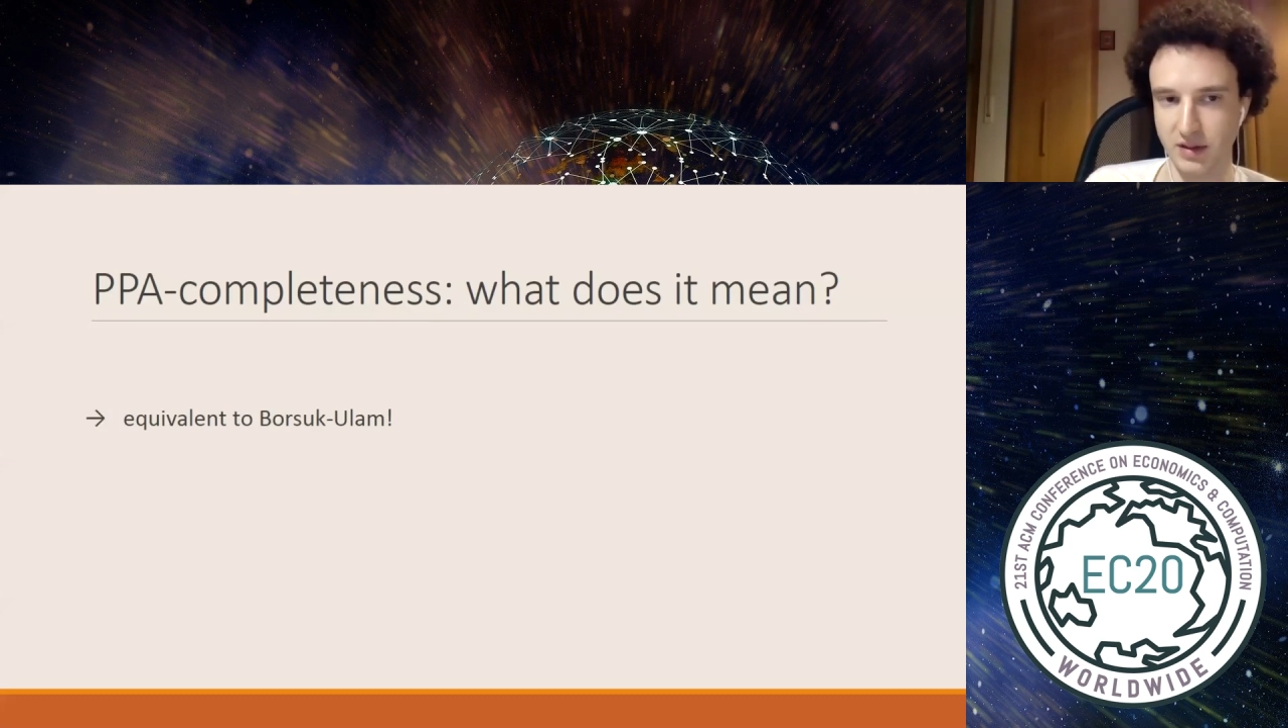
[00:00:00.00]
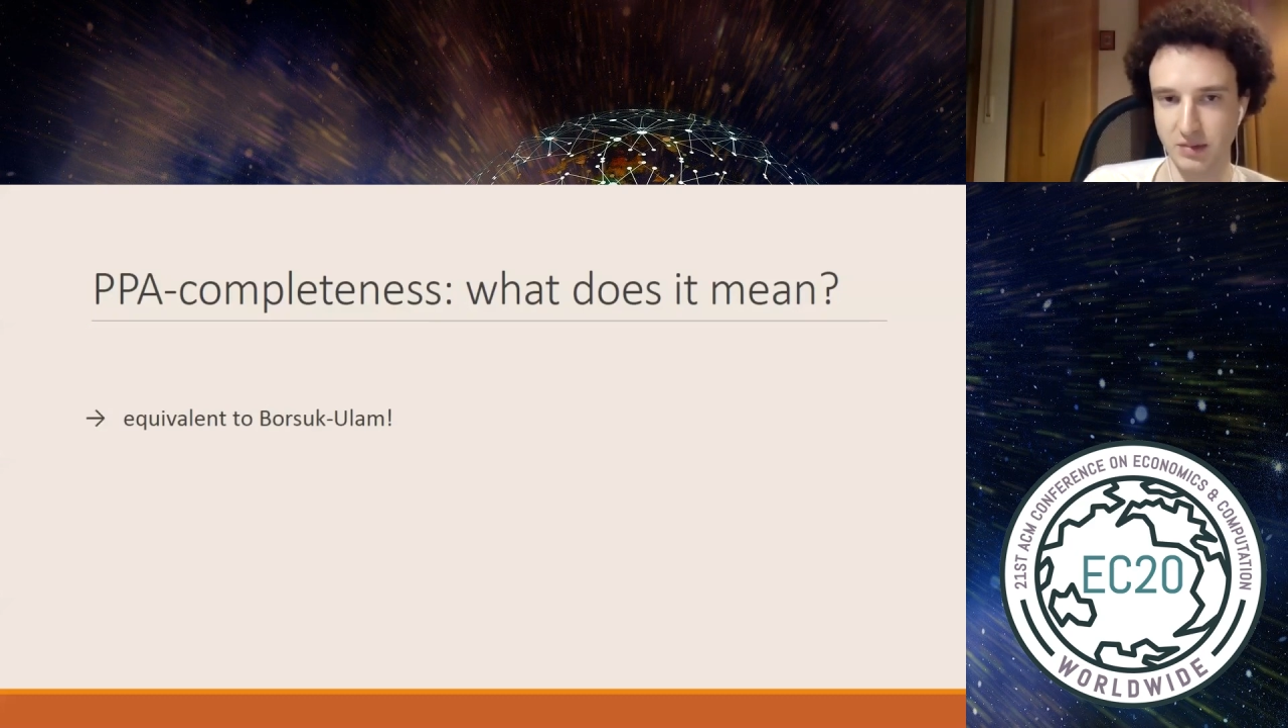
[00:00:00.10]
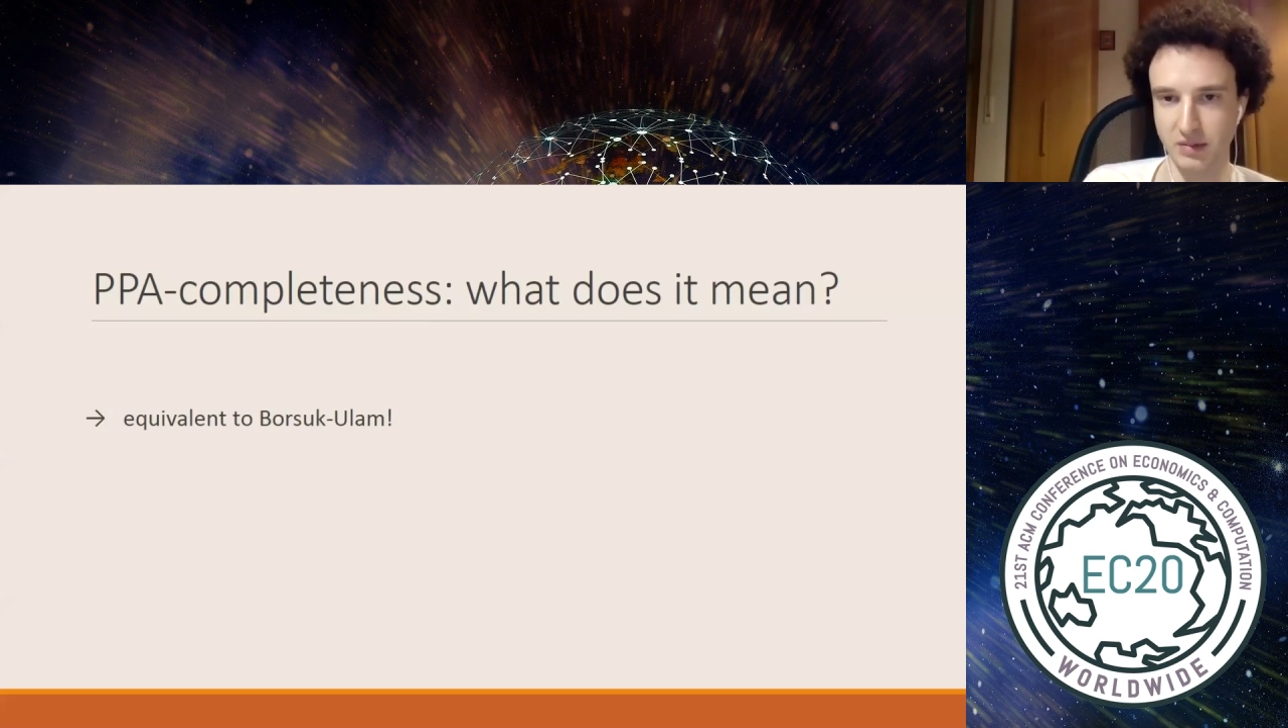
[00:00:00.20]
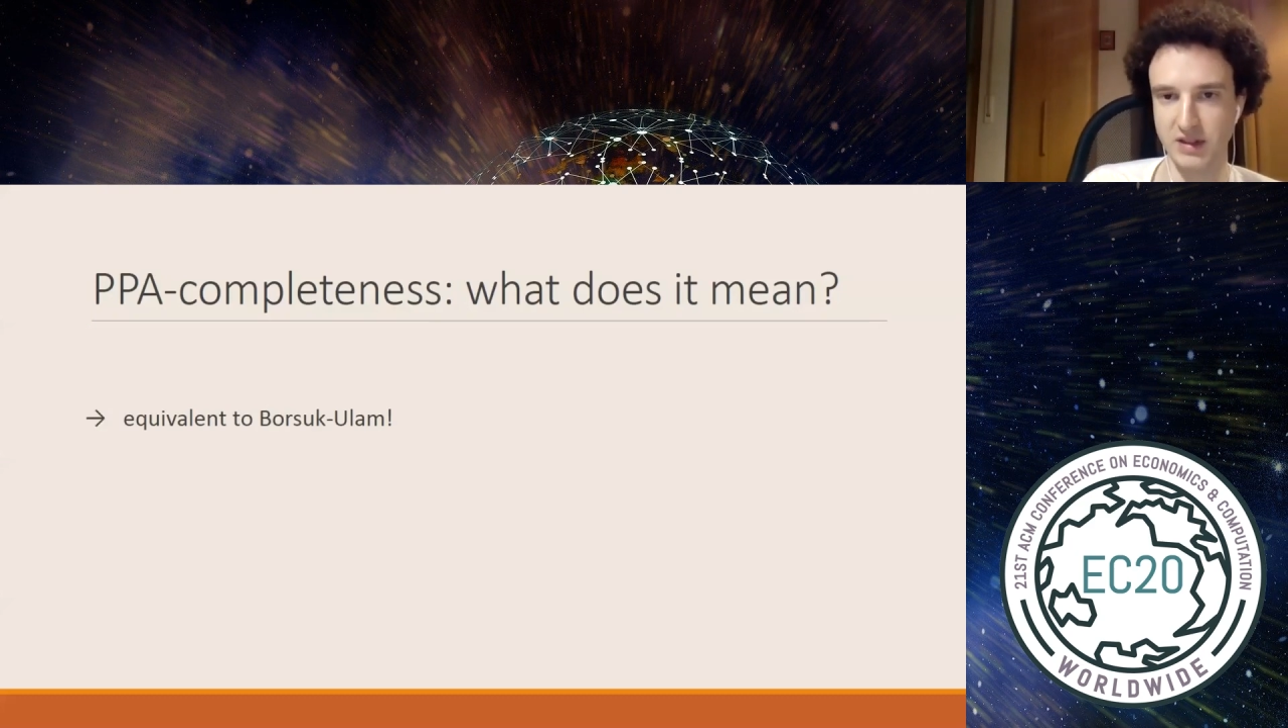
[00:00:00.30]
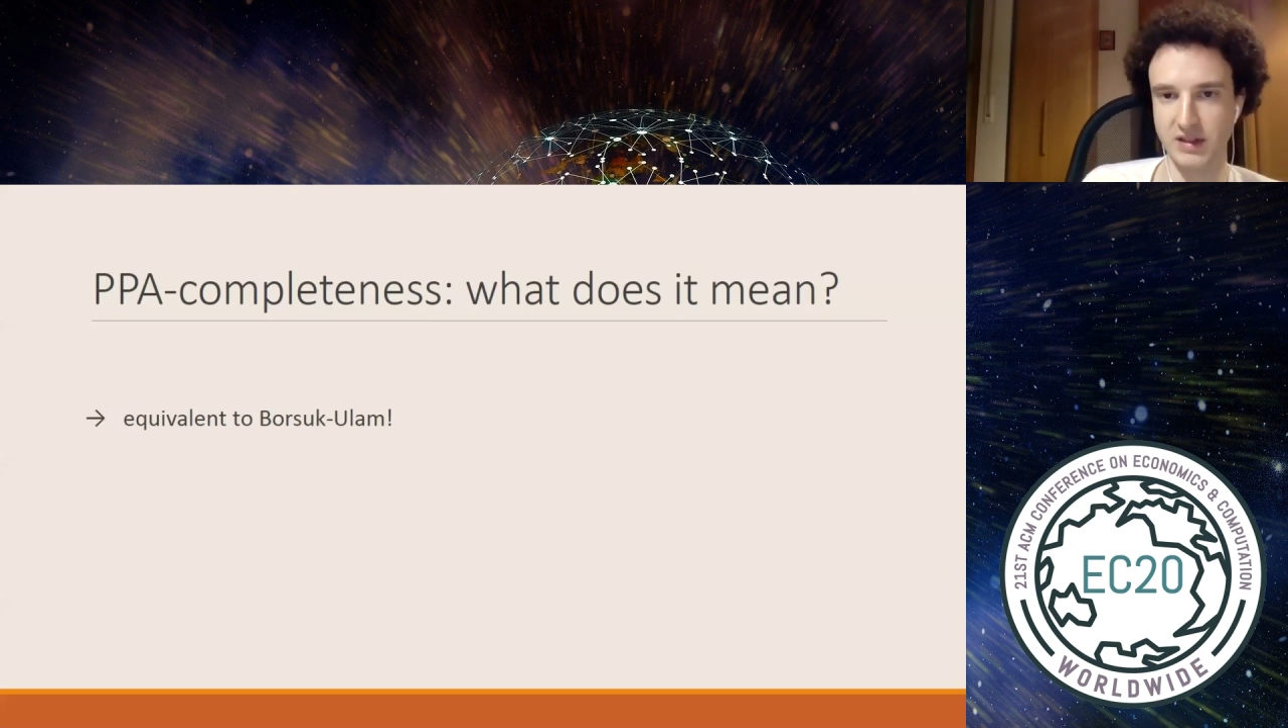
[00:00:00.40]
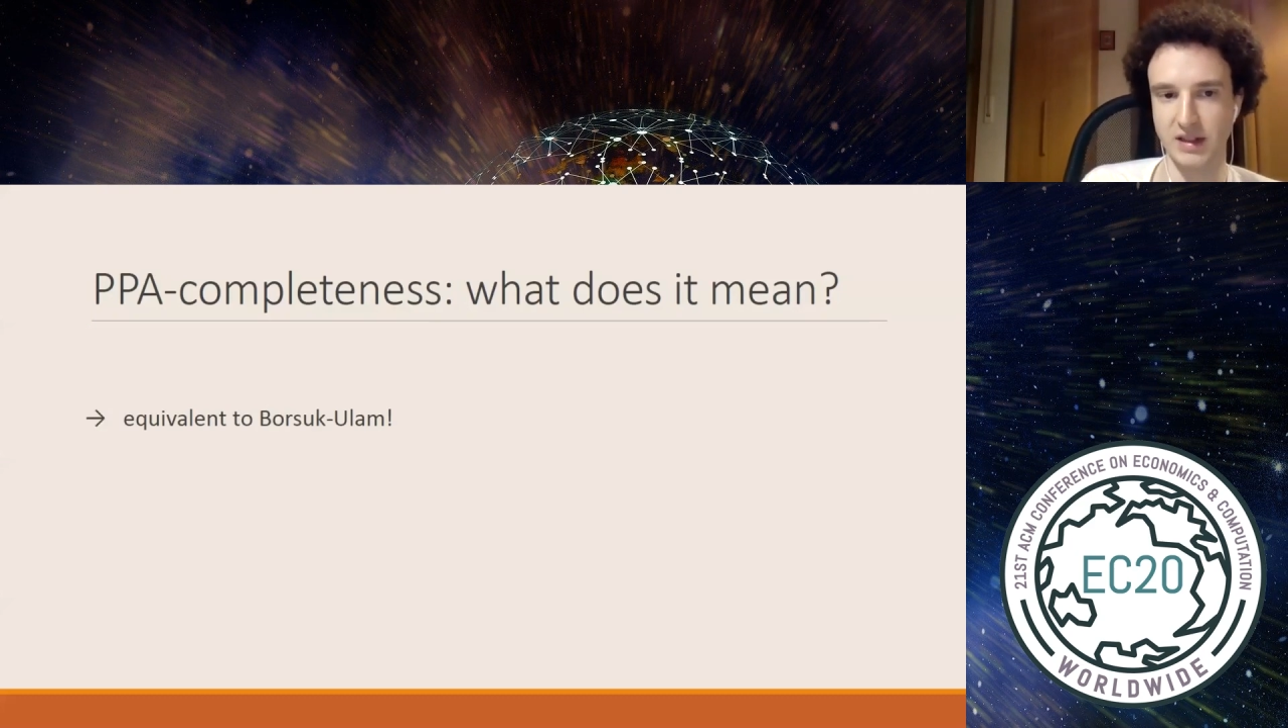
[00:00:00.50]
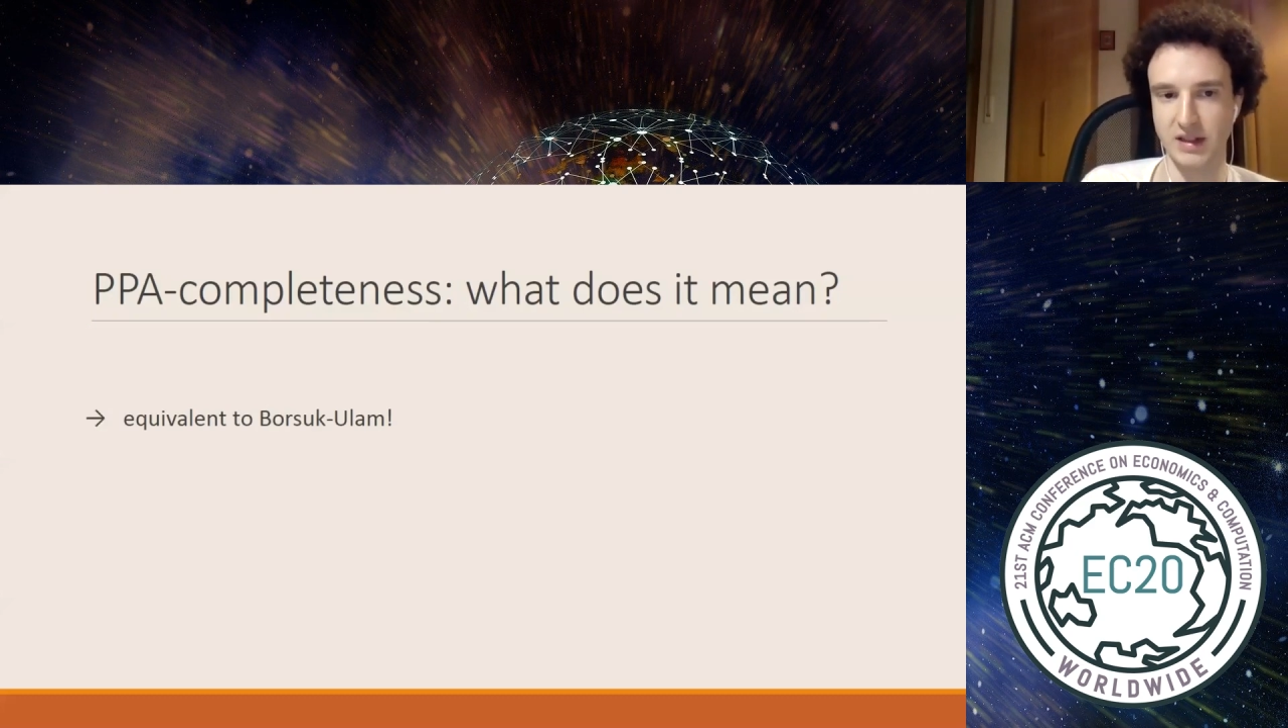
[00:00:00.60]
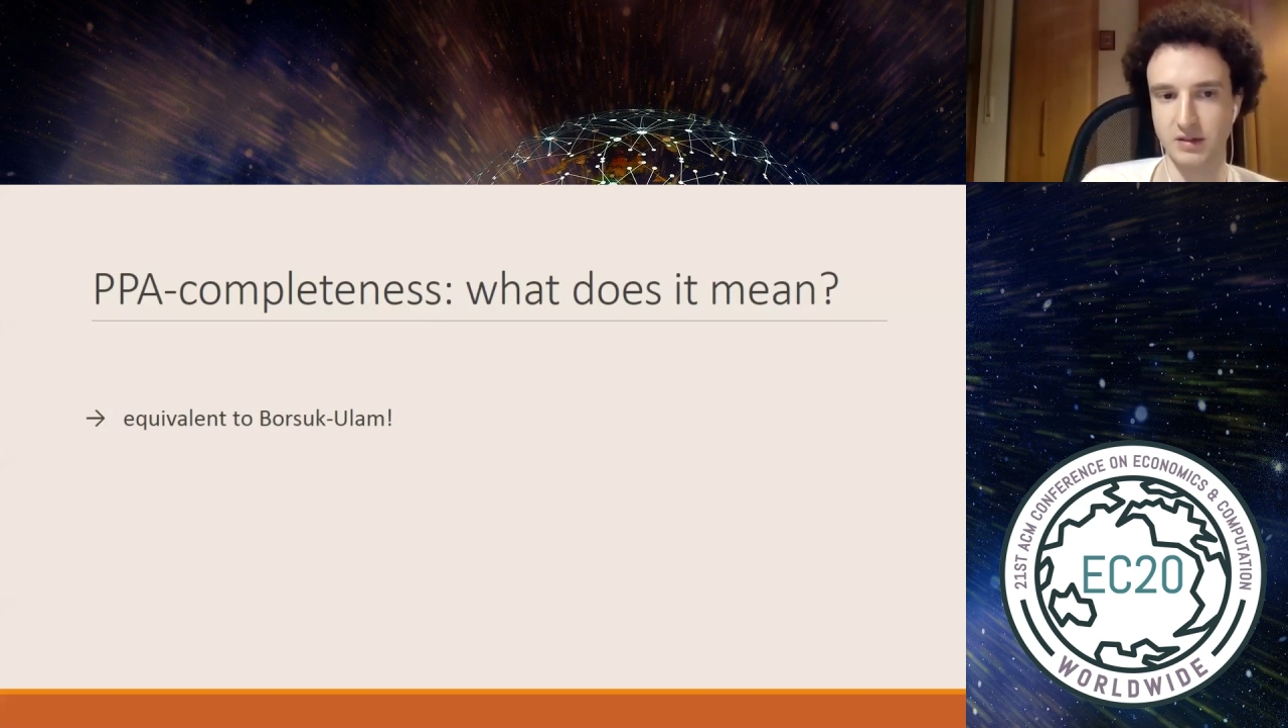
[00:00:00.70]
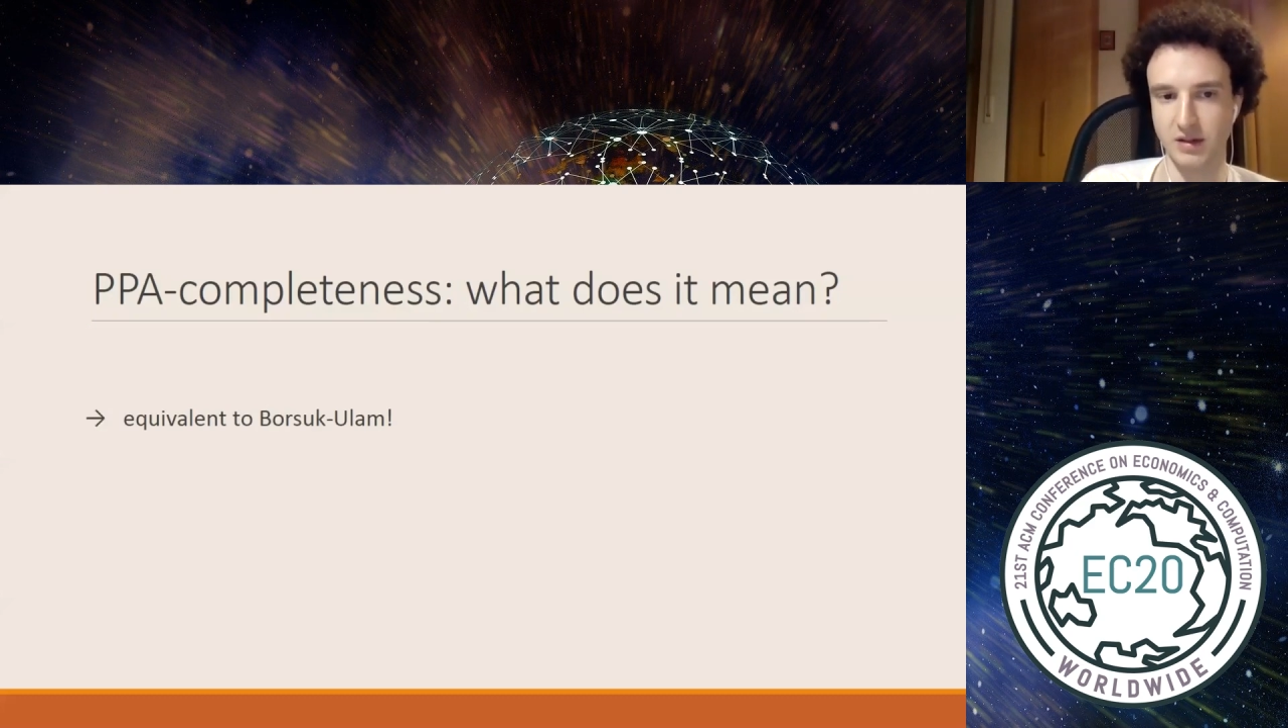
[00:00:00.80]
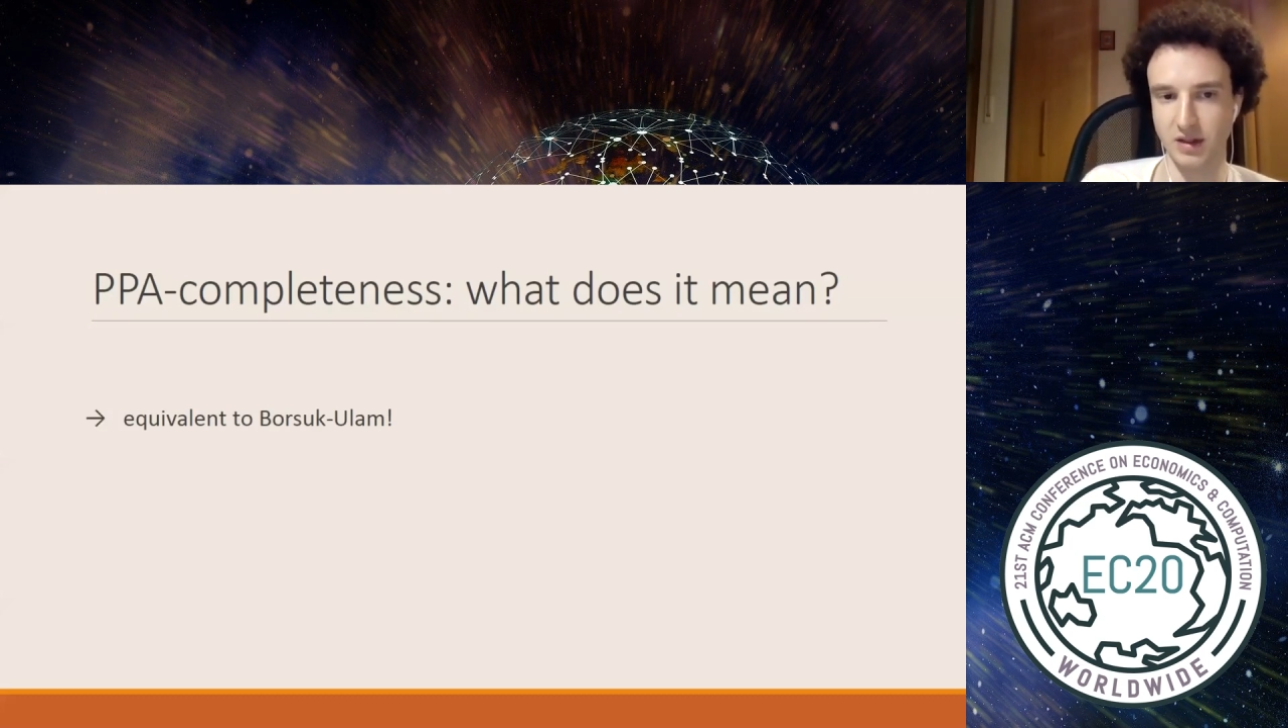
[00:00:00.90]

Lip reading: it means that the